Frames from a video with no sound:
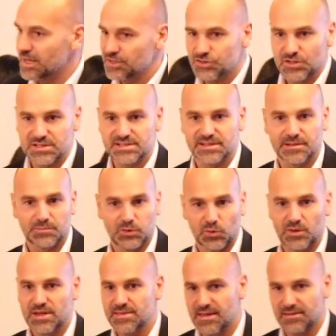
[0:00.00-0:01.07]
an untrusted
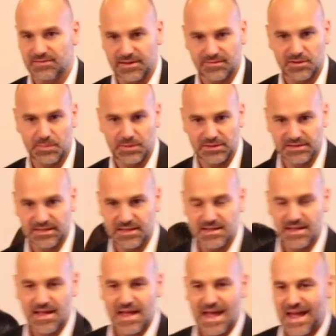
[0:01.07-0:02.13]
employee, they've left the
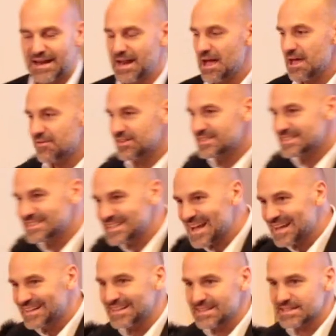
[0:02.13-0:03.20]
building, and I have
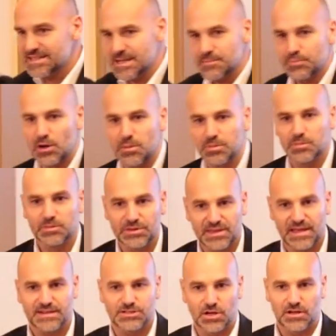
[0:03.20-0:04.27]
exactly the same problem with
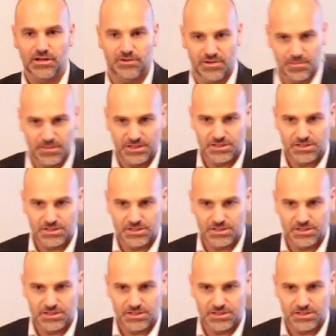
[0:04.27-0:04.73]
that Docker